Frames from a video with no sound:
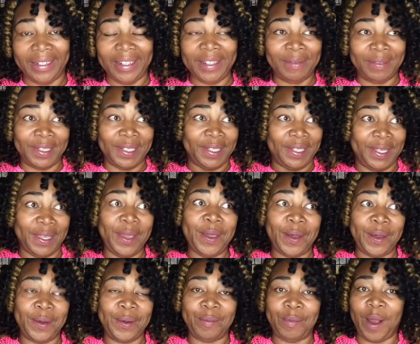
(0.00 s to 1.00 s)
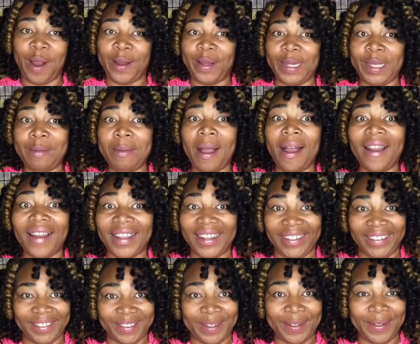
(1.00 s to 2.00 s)
it was still partly
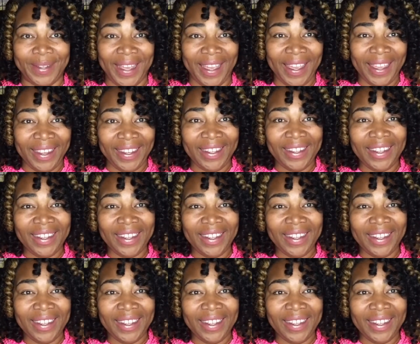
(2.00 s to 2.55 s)
mine, okay?